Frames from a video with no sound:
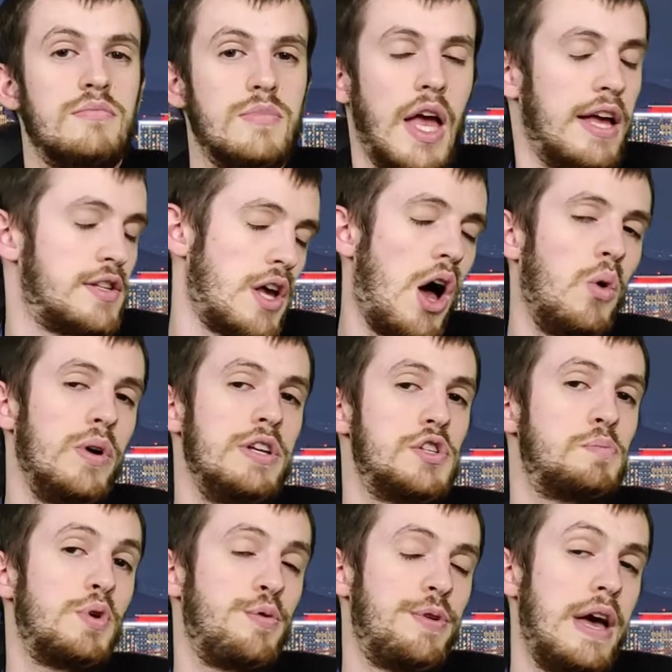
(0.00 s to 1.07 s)
As always,
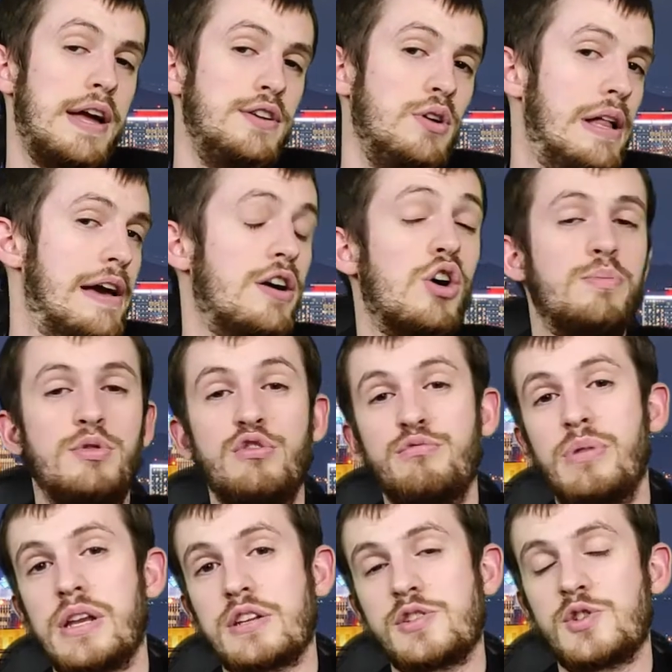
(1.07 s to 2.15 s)
Brothaniel, I hope you've
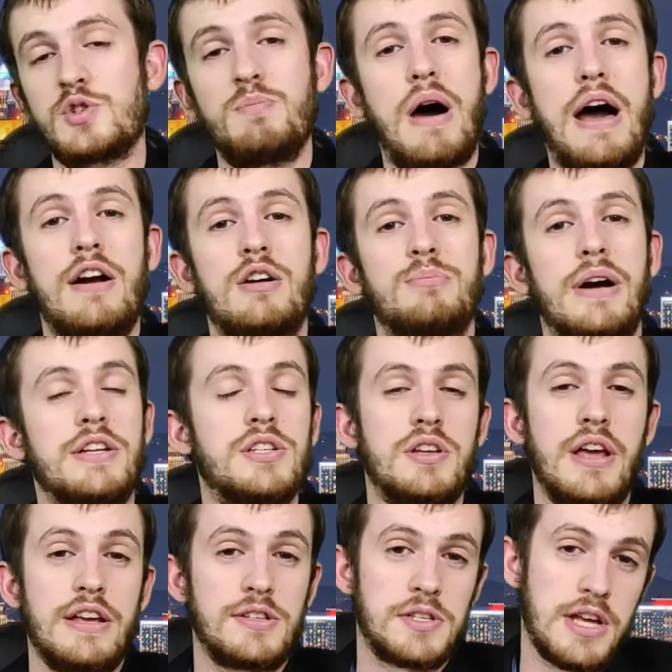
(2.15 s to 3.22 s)
been inspired by
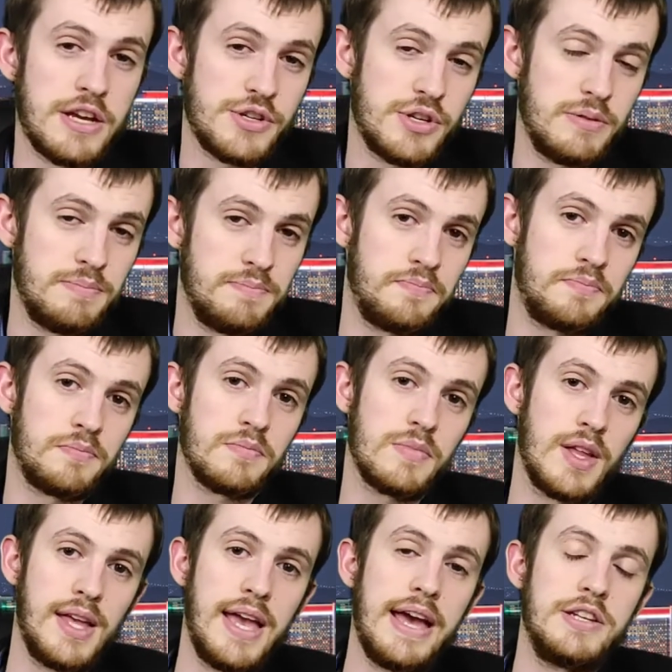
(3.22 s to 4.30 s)
today's session.
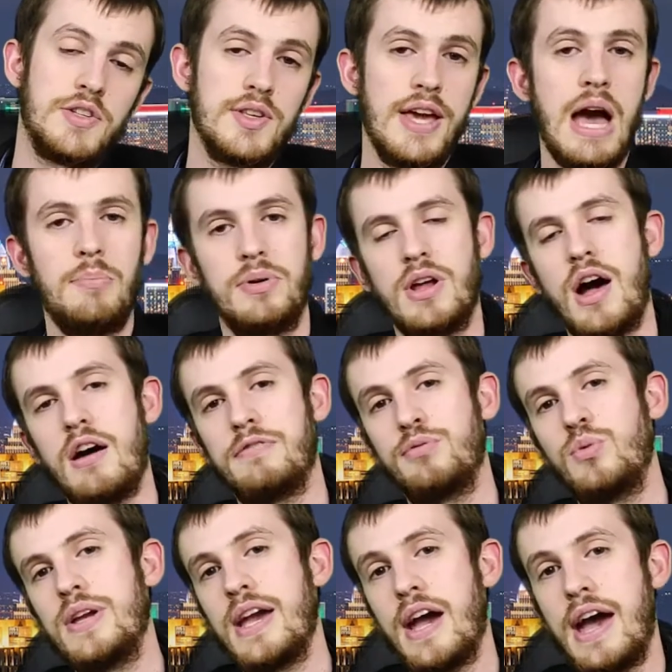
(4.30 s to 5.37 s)
And to cap it off,
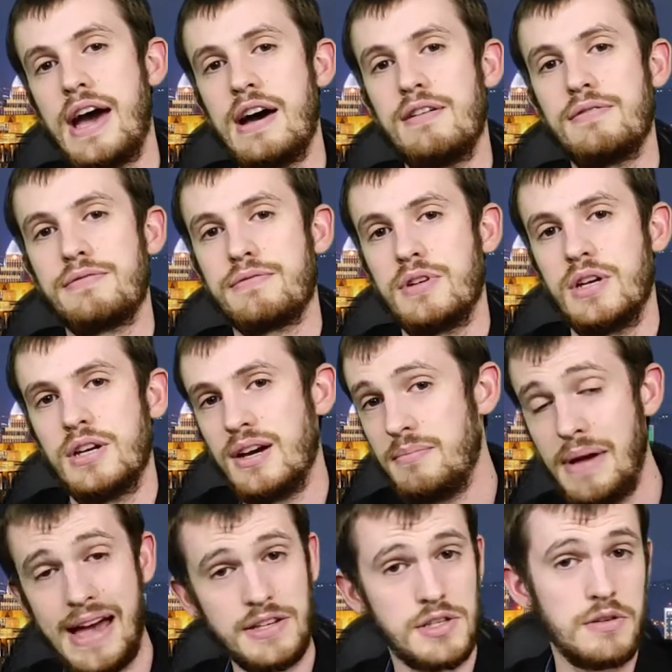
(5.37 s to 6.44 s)
we have a
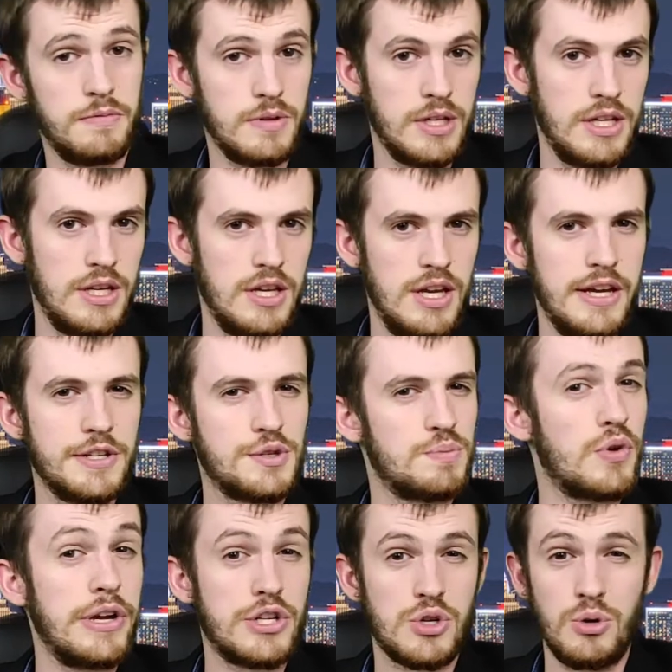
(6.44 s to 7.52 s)
massively
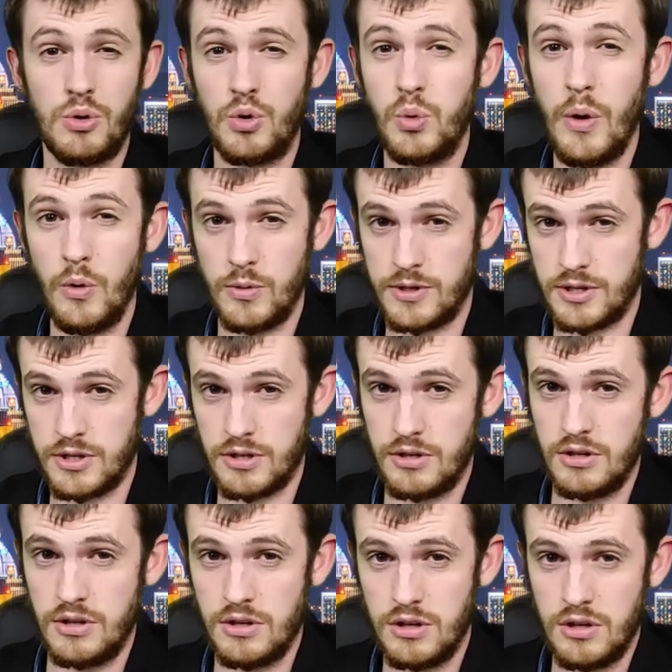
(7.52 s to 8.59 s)
inspirational quote
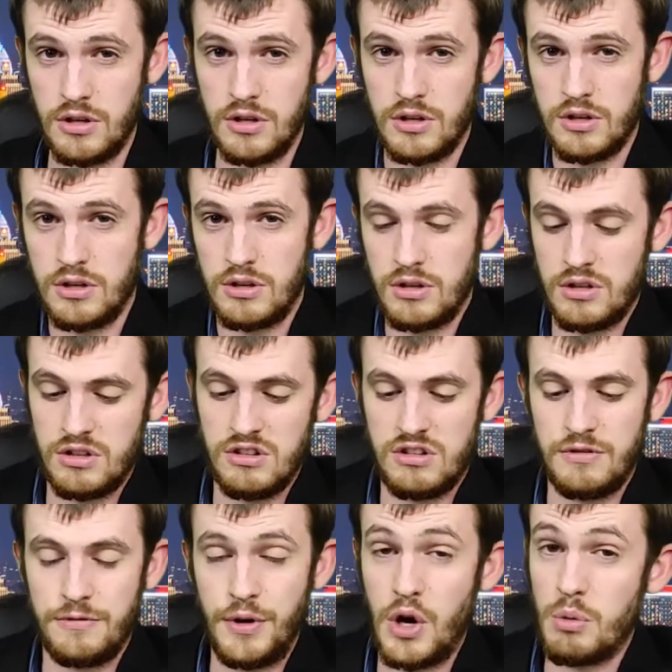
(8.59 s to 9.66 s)

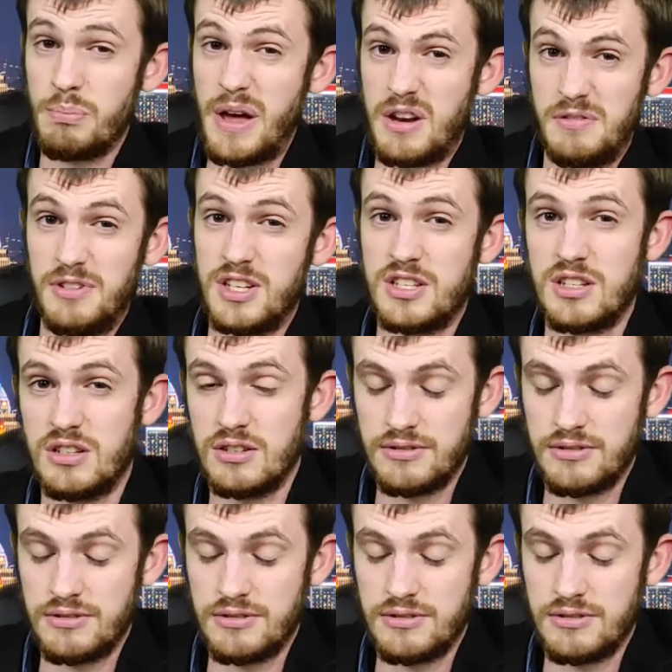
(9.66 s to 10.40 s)
for your benefit.